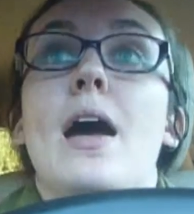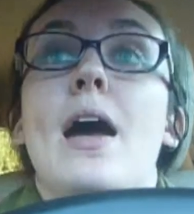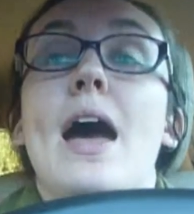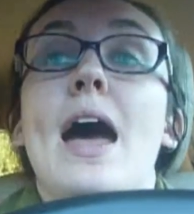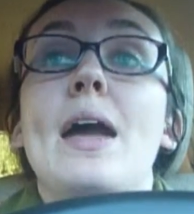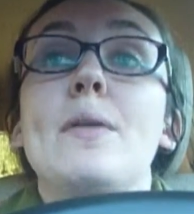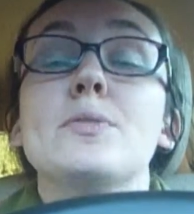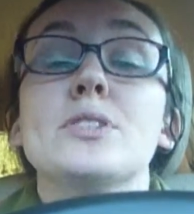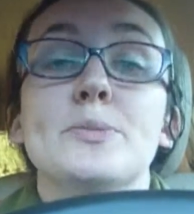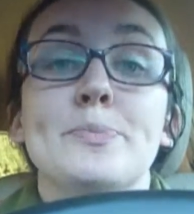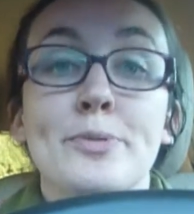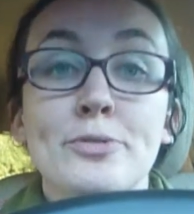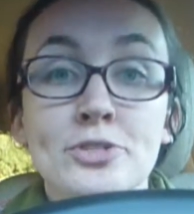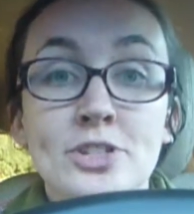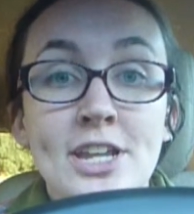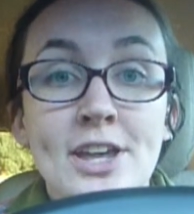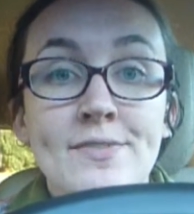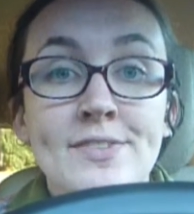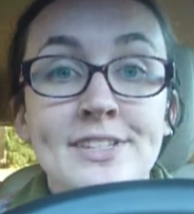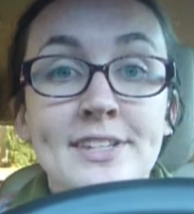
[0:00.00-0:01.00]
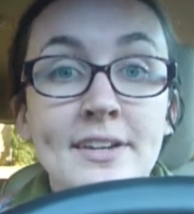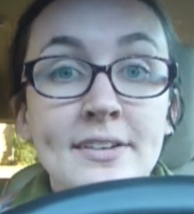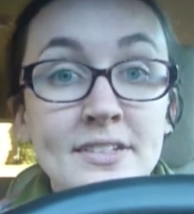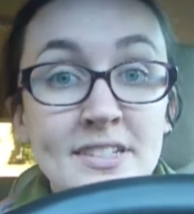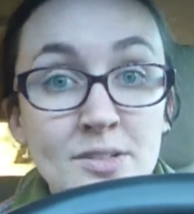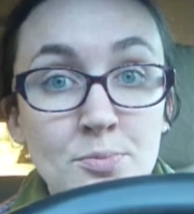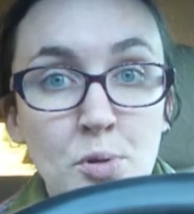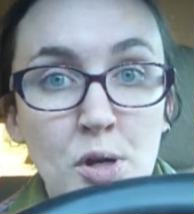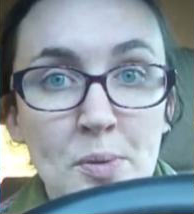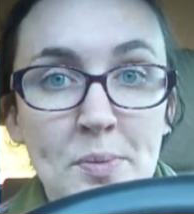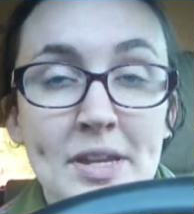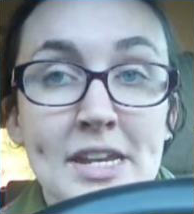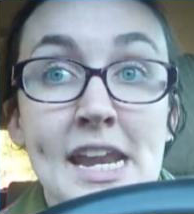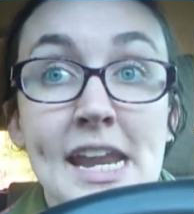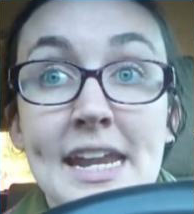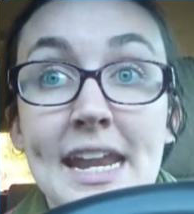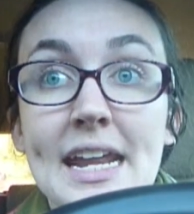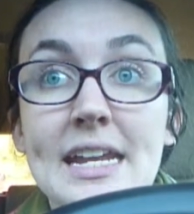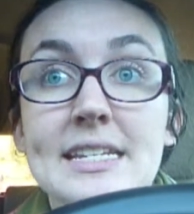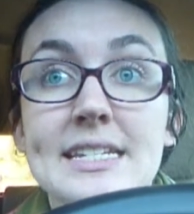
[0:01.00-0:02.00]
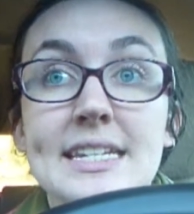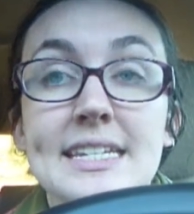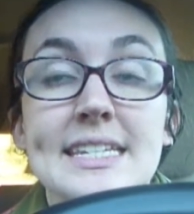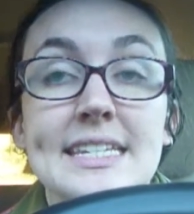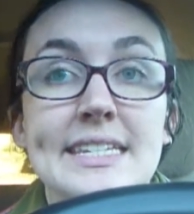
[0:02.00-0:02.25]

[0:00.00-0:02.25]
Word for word: i was supposed to have a dentist appointment at 8